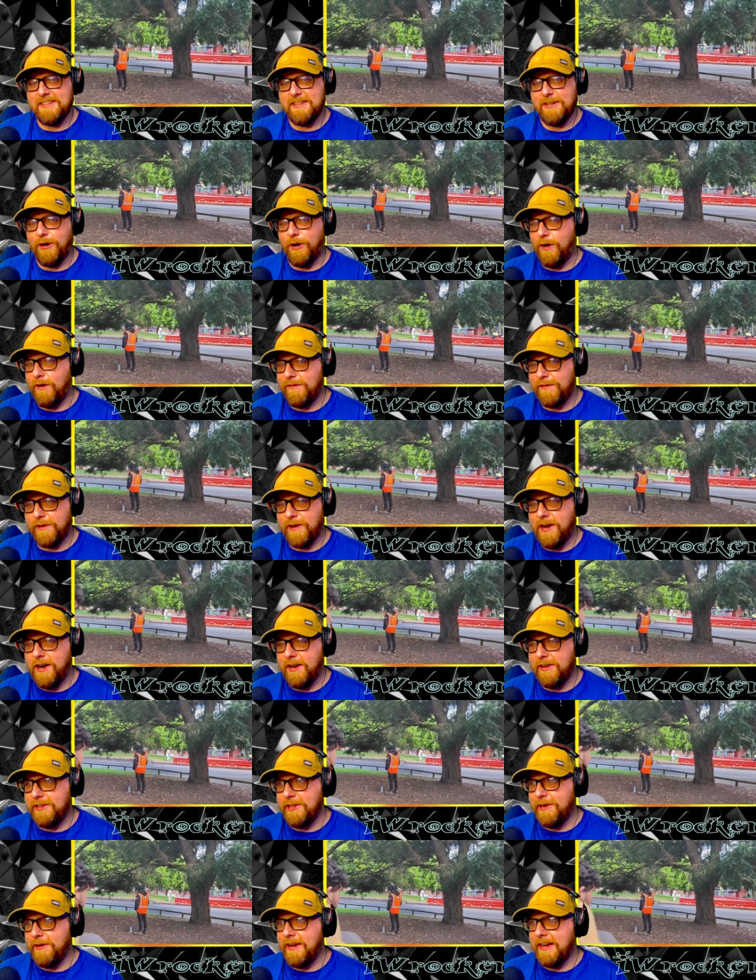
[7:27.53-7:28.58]
overall,
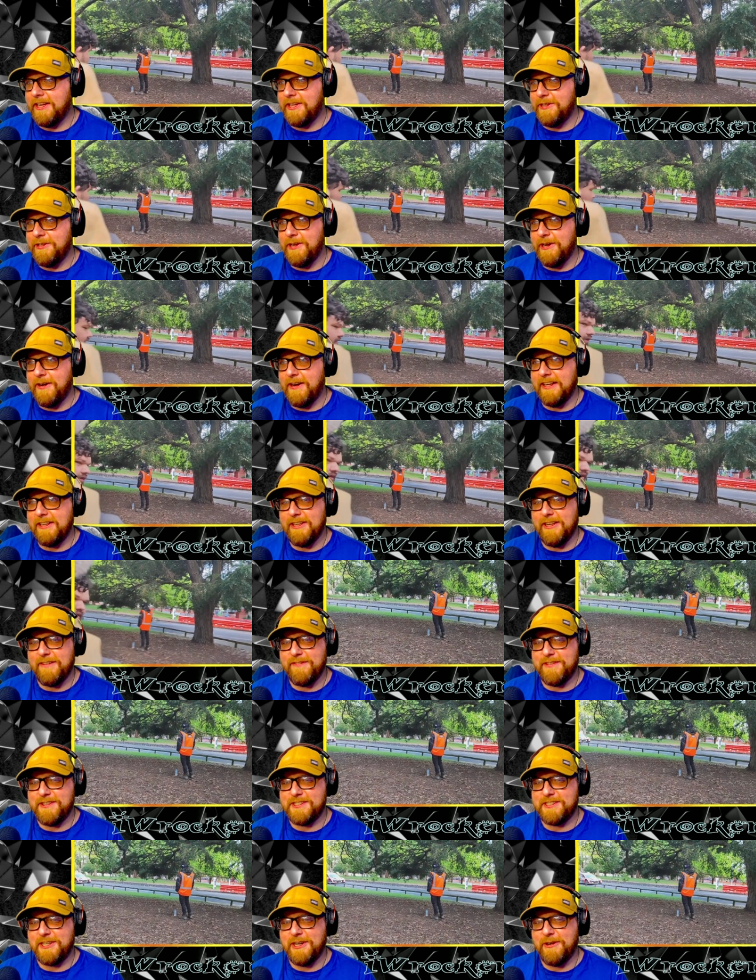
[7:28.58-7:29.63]
though, I love
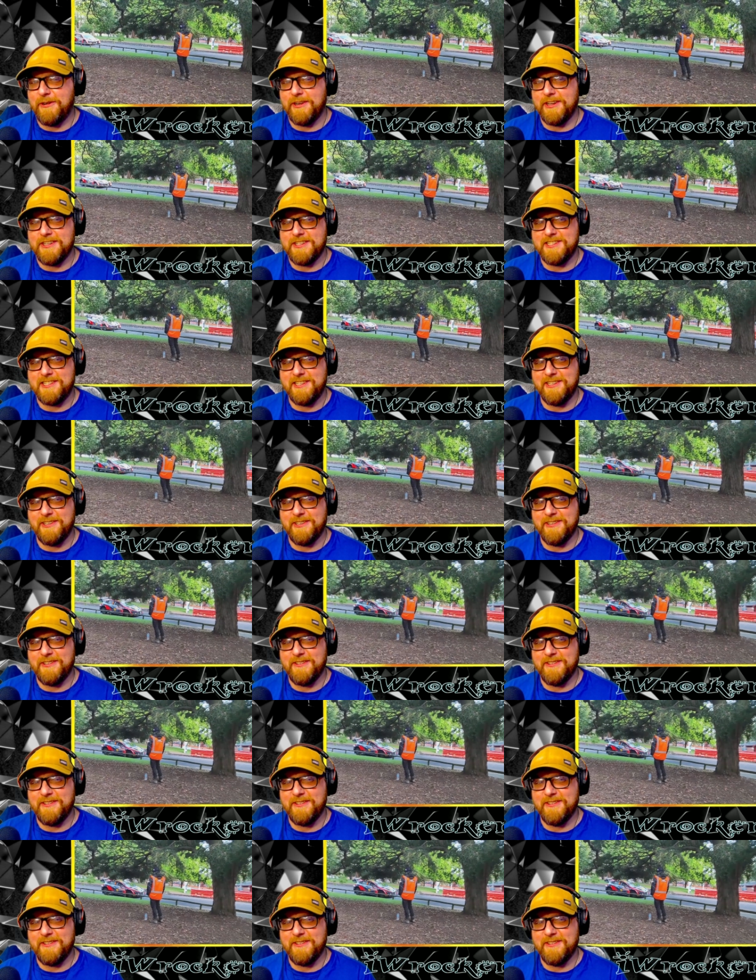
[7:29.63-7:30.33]
the Skodas, too.